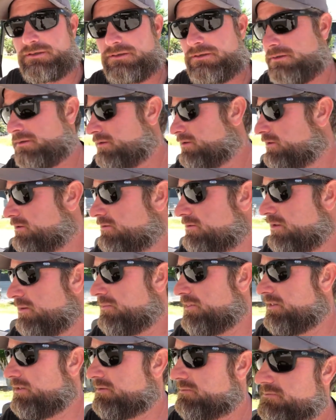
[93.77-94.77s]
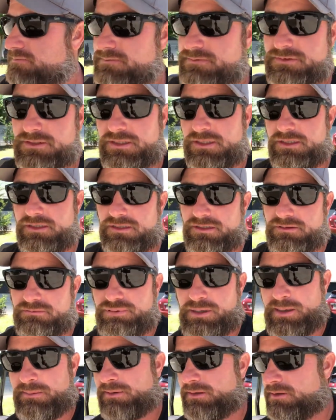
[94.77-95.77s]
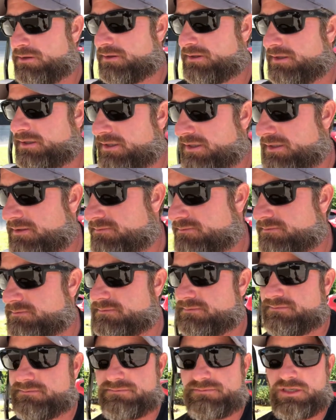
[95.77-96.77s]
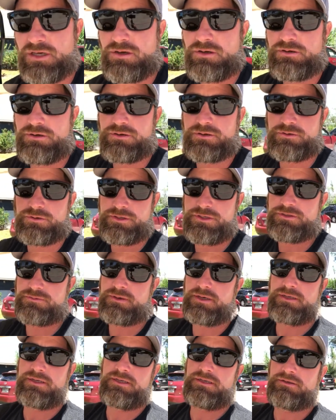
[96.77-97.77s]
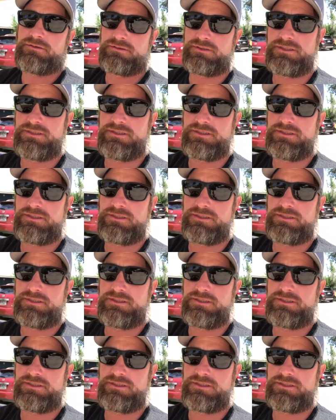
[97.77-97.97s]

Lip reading: I mean, probably looking at 100 degrees right now